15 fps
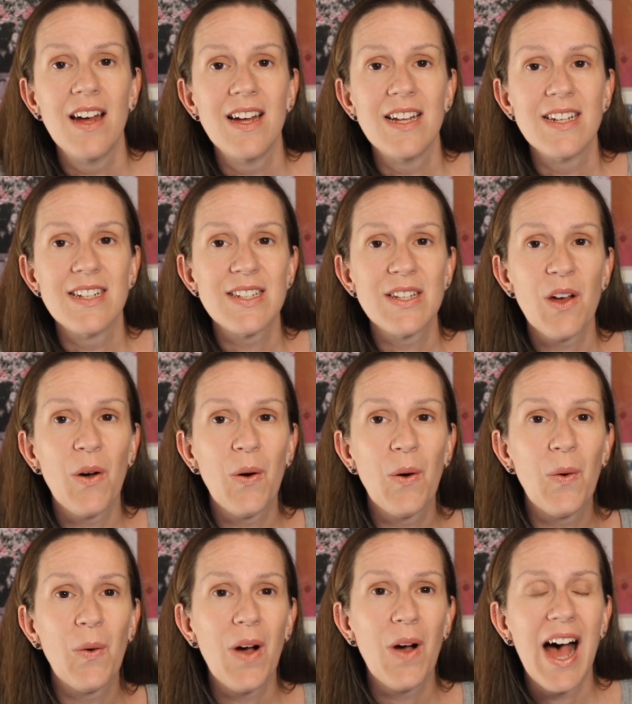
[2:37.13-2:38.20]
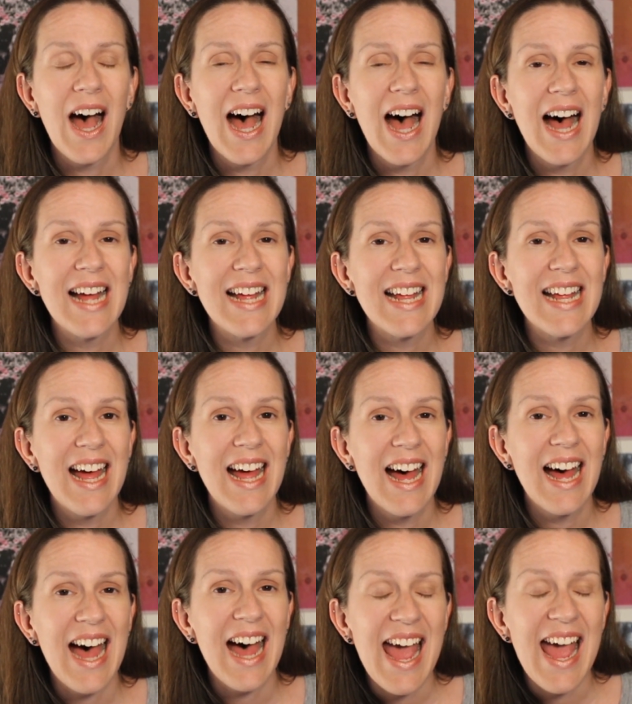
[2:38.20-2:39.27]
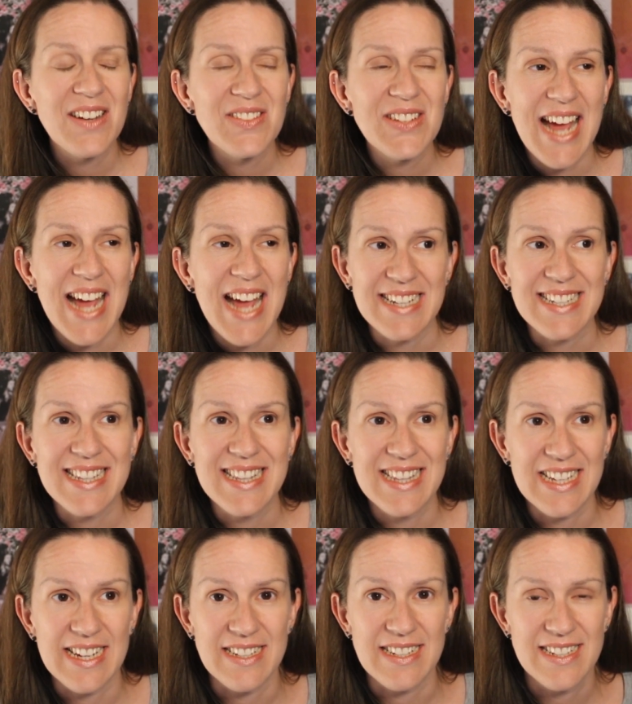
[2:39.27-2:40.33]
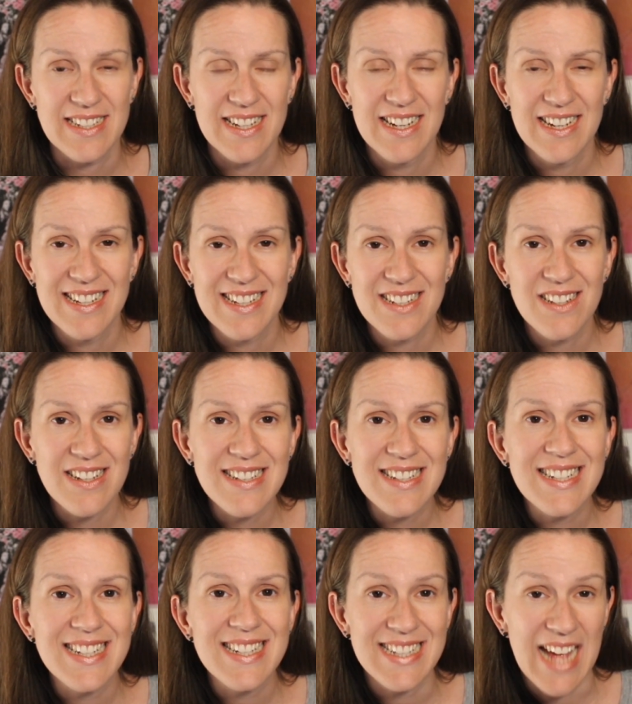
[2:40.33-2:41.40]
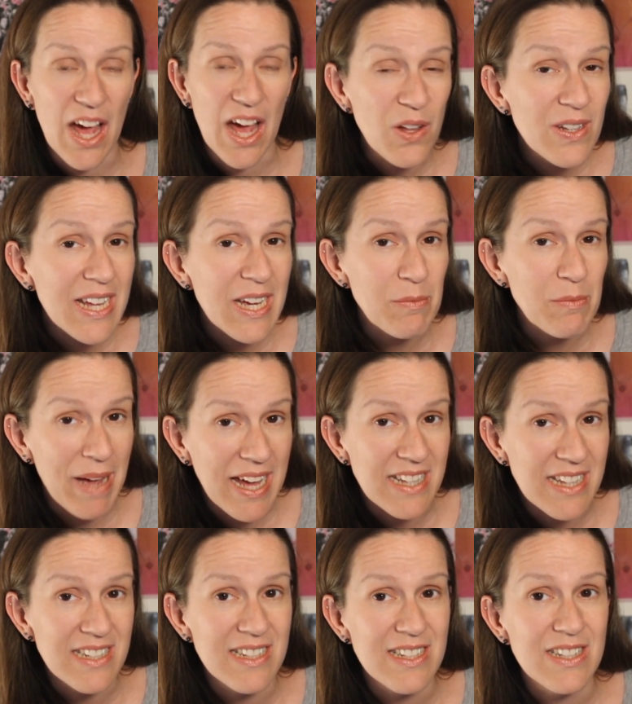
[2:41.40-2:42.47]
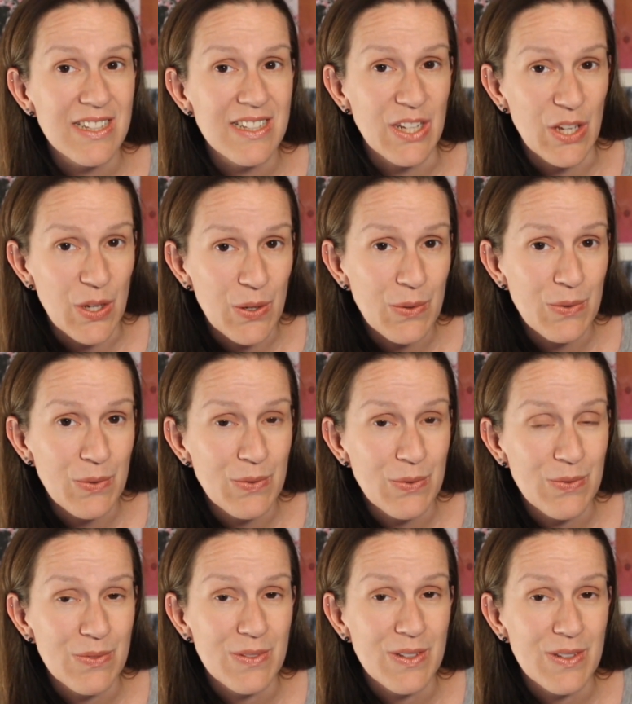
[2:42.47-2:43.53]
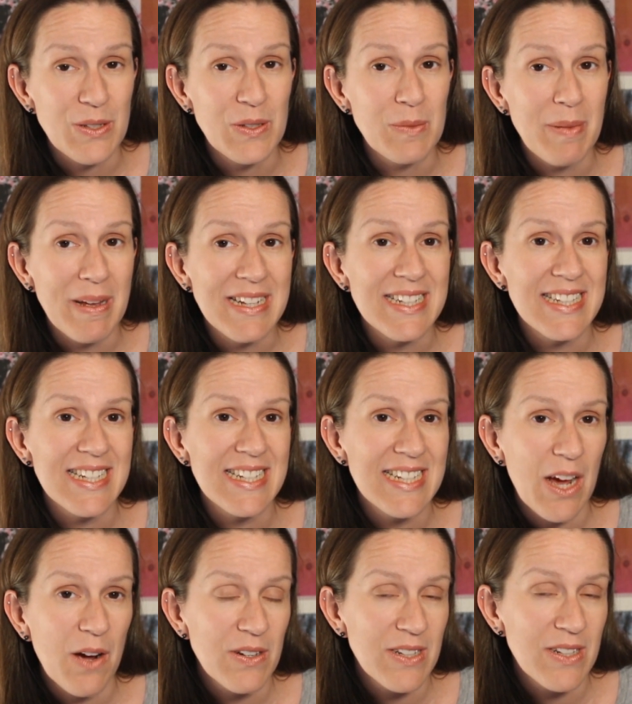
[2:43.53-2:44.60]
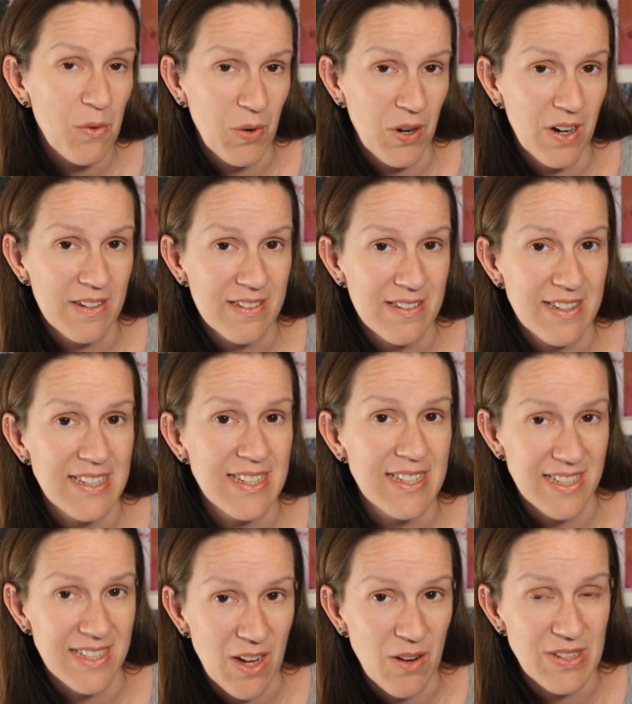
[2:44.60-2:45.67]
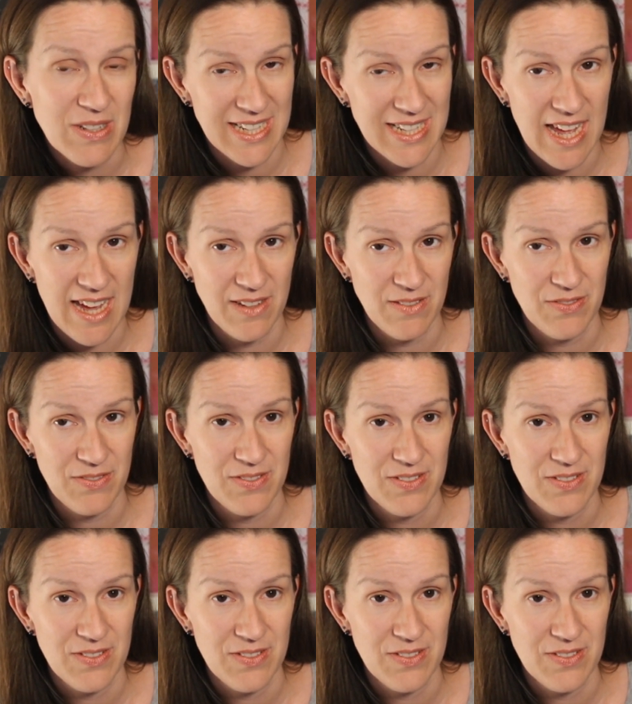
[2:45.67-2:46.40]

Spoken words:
So I have to ask this. Does this sound like balance to you? You spend 6 hours at work, then 6 hours at life.